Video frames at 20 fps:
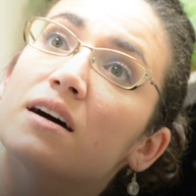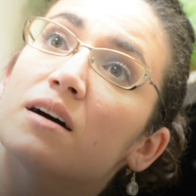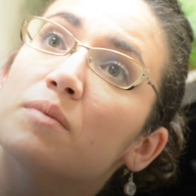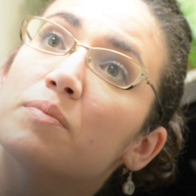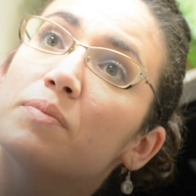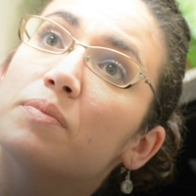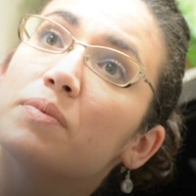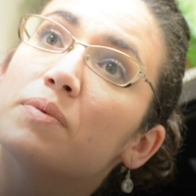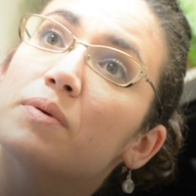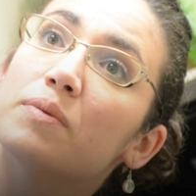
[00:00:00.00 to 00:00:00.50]
up
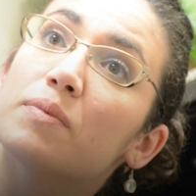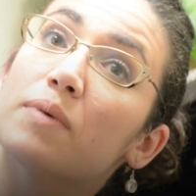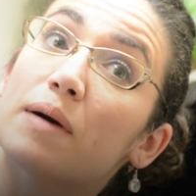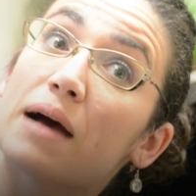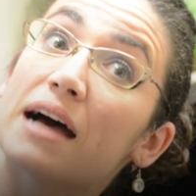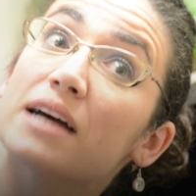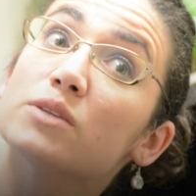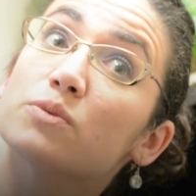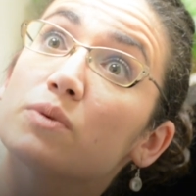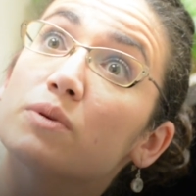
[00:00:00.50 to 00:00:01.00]

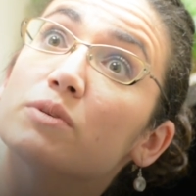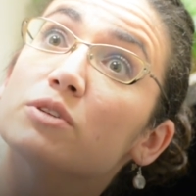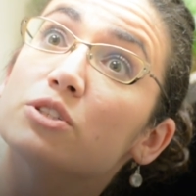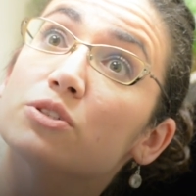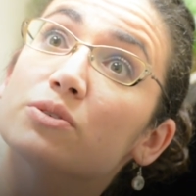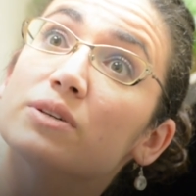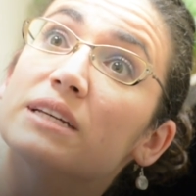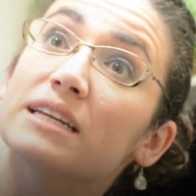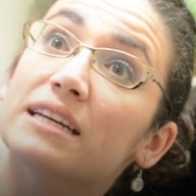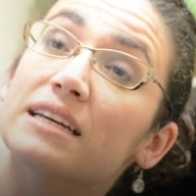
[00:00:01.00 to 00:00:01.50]
as we were
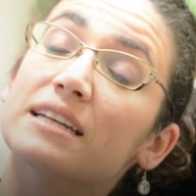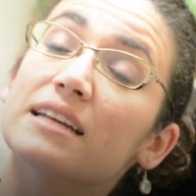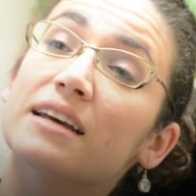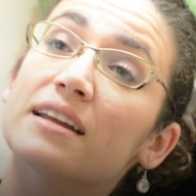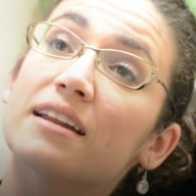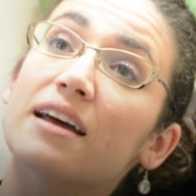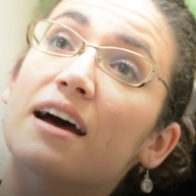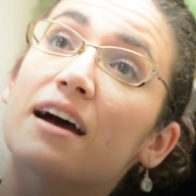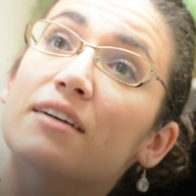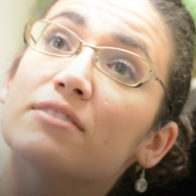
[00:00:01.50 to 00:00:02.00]
doing it
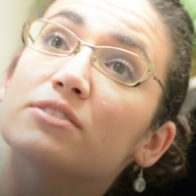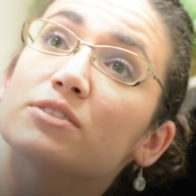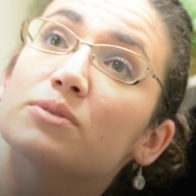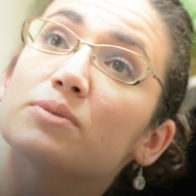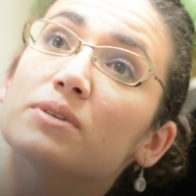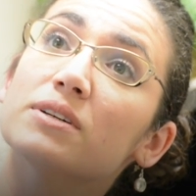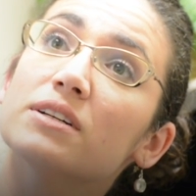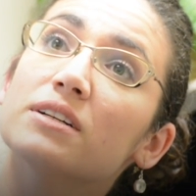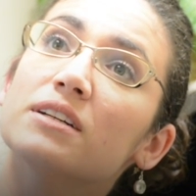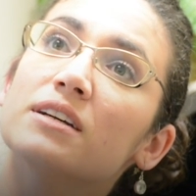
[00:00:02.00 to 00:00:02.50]
and
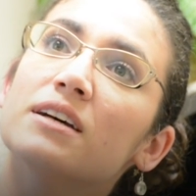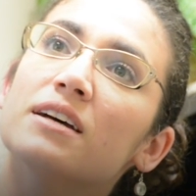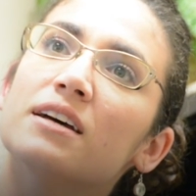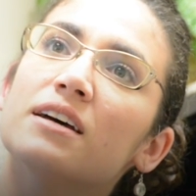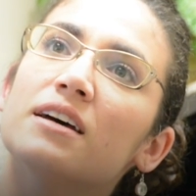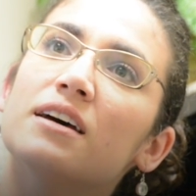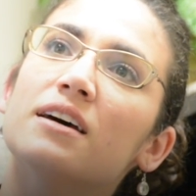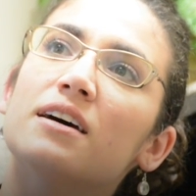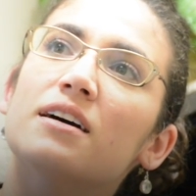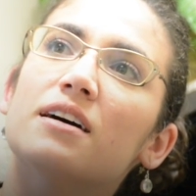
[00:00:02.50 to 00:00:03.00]
afterward.
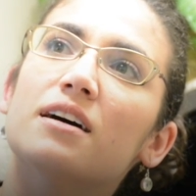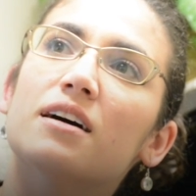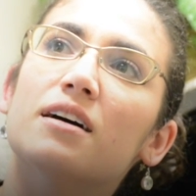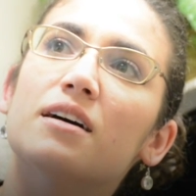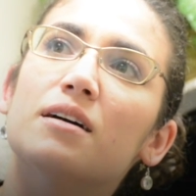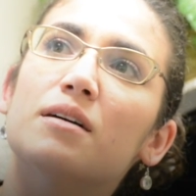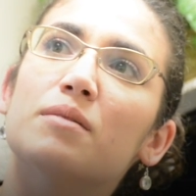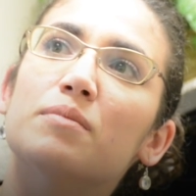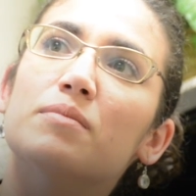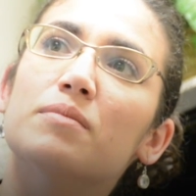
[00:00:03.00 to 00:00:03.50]

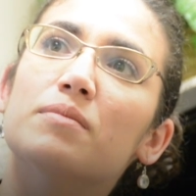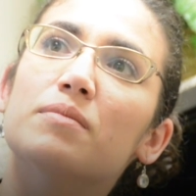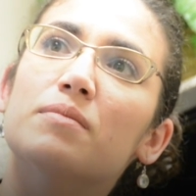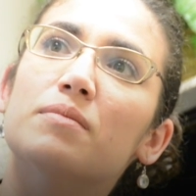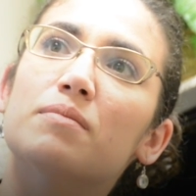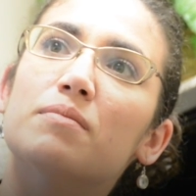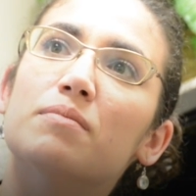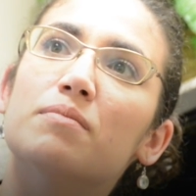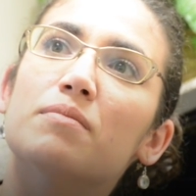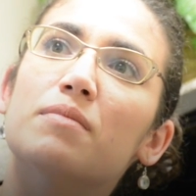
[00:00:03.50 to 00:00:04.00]

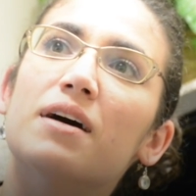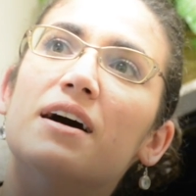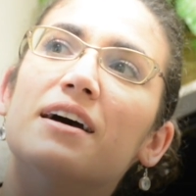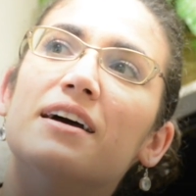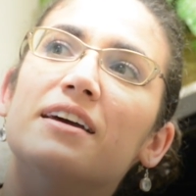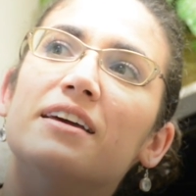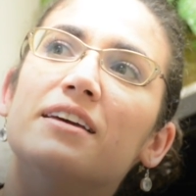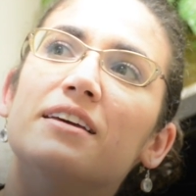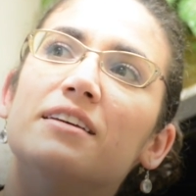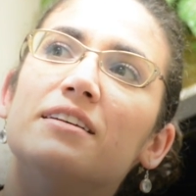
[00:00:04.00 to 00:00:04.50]

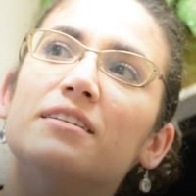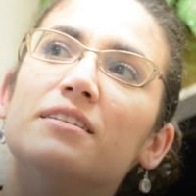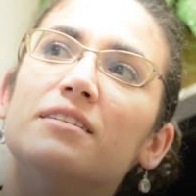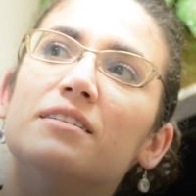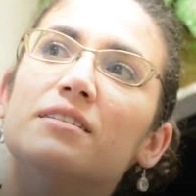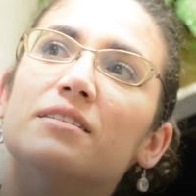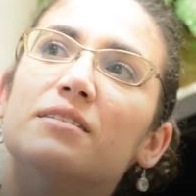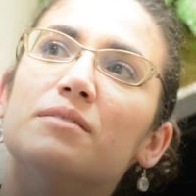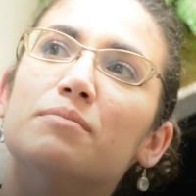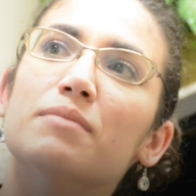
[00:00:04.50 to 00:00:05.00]
my
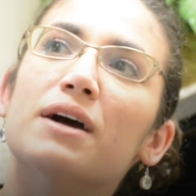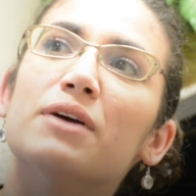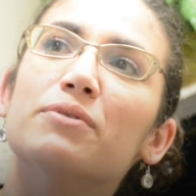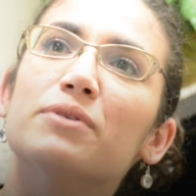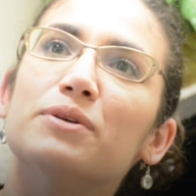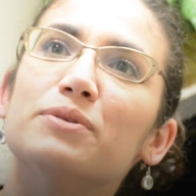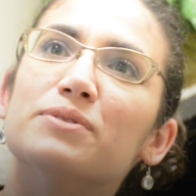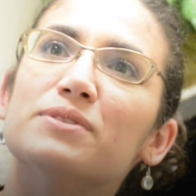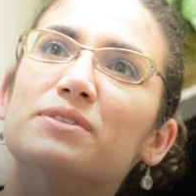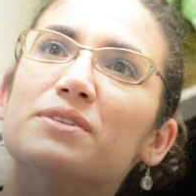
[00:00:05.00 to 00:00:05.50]

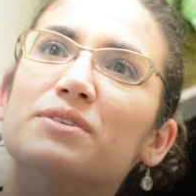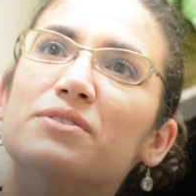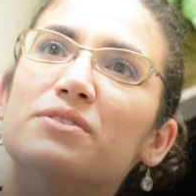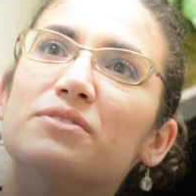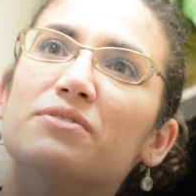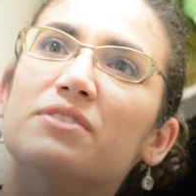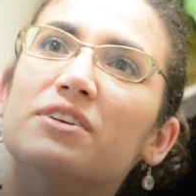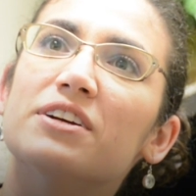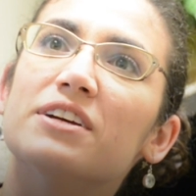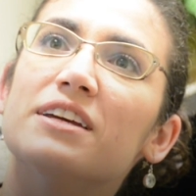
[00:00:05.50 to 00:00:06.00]
read was they were
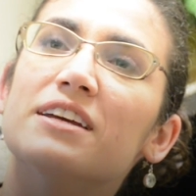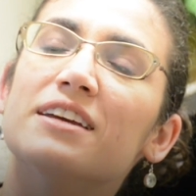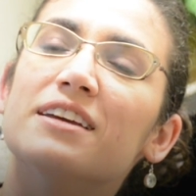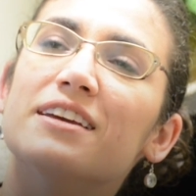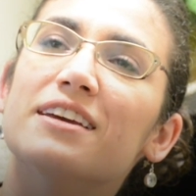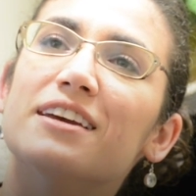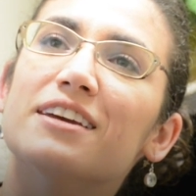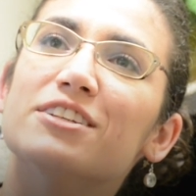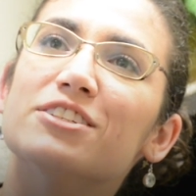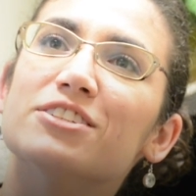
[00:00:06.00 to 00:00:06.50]
very
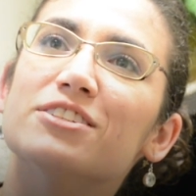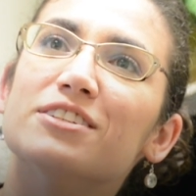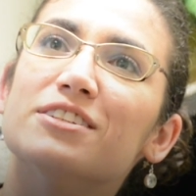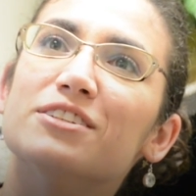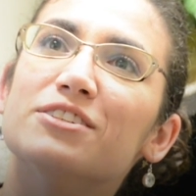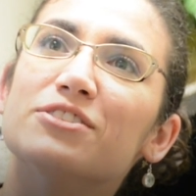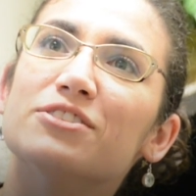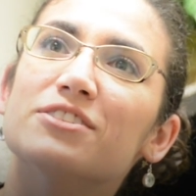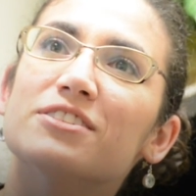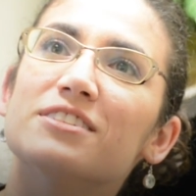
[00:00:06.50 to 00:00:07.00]
engaged and
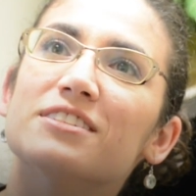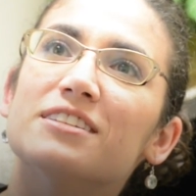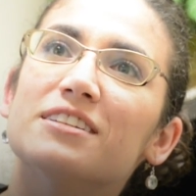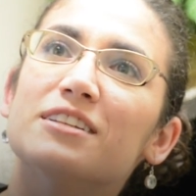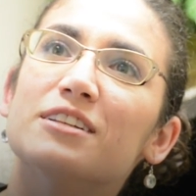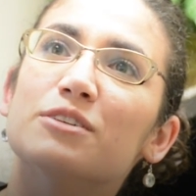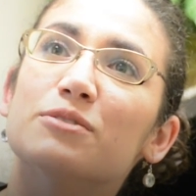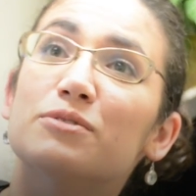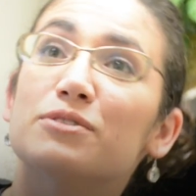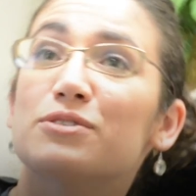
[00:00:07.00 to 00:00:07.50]
interested
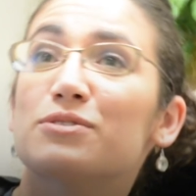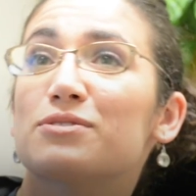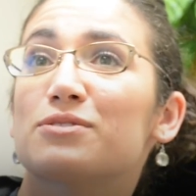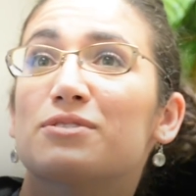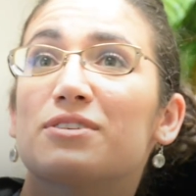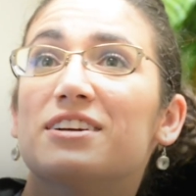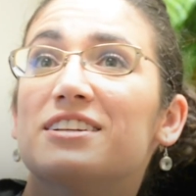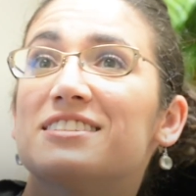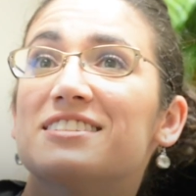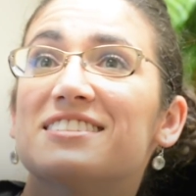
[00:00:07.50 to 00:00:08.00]
in it, which was
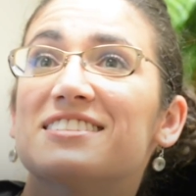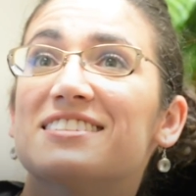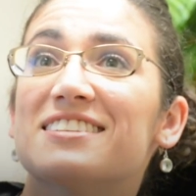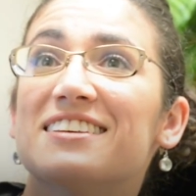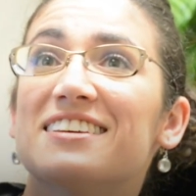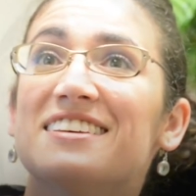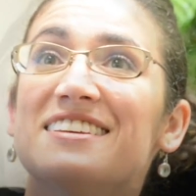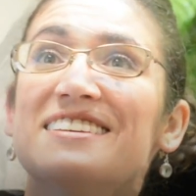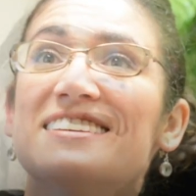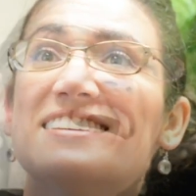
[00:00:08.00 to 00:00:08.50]
great to
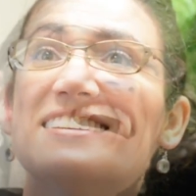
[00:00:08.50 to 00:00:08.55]
see.